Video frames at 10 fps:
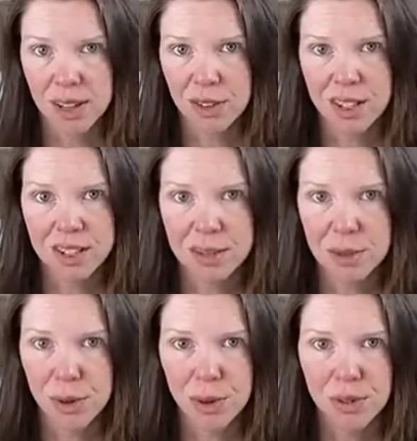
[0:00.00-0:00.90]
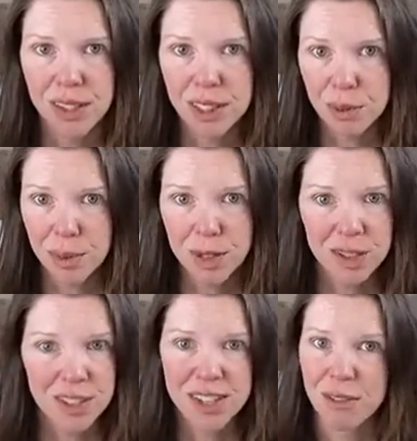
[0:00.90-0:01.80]
I know they seem so convenient, but you
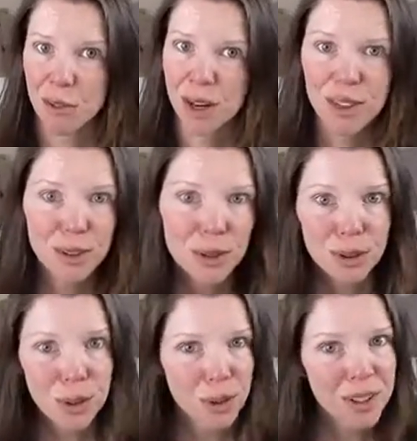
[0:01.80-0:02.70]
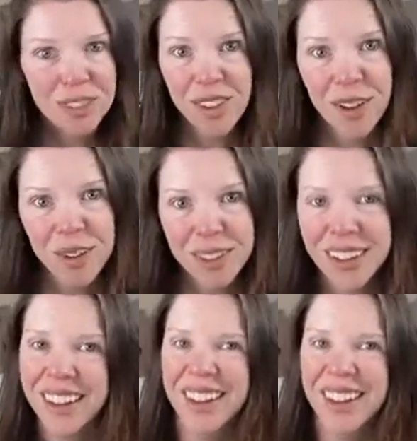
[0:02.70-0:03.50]
can just have a regular old corded phone